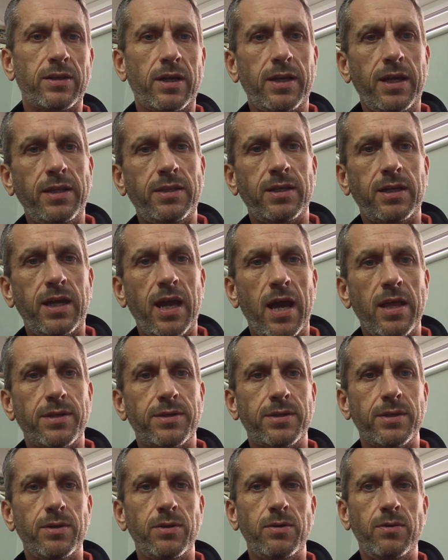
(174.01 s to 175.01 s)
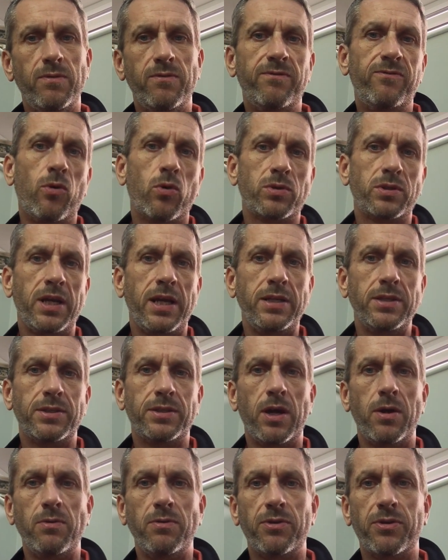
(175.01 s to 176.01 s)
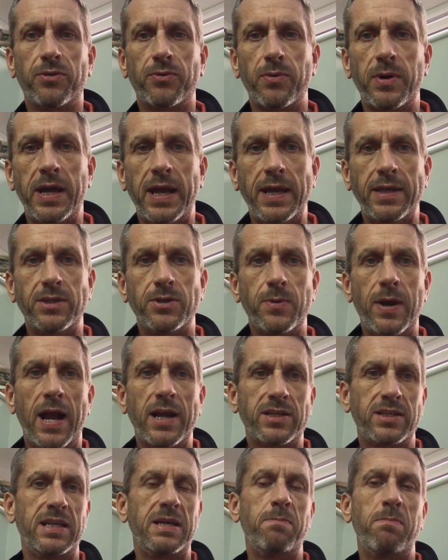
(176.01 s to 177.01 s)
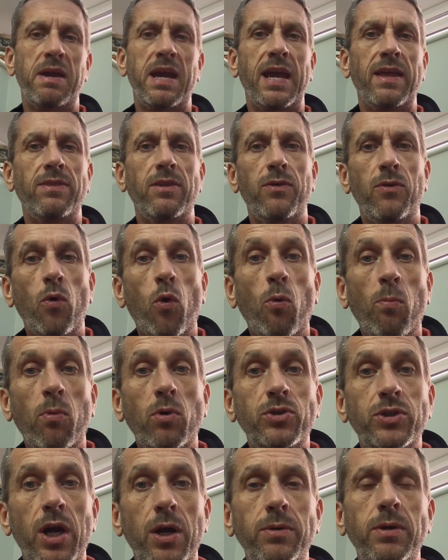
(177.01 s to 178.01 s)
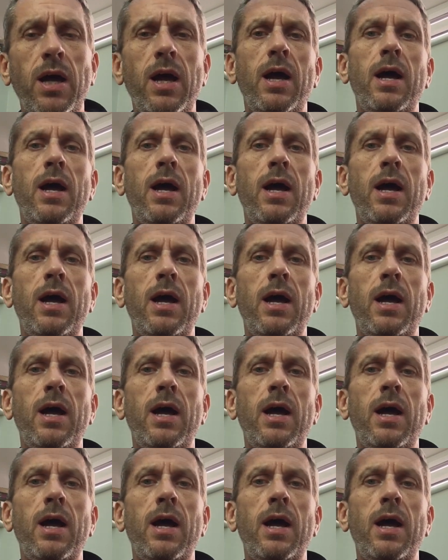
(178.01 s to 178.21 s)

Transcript: I need to get to 14 stone 3 to actually be in the normal zone.